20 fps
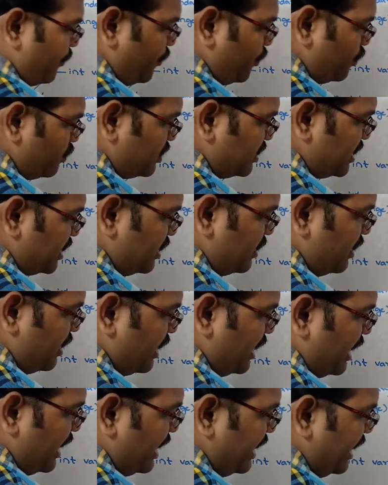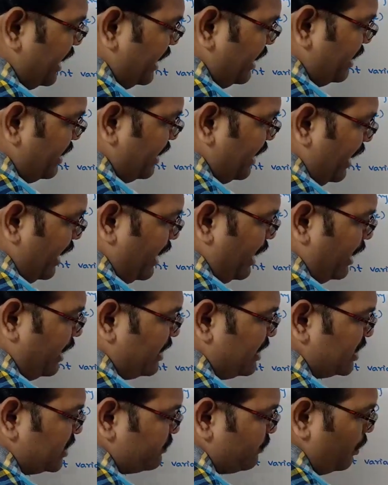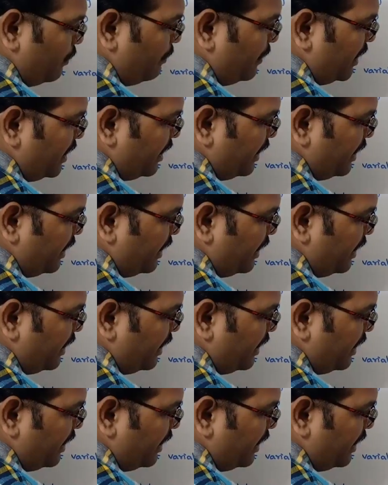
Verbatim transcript: use int a this will be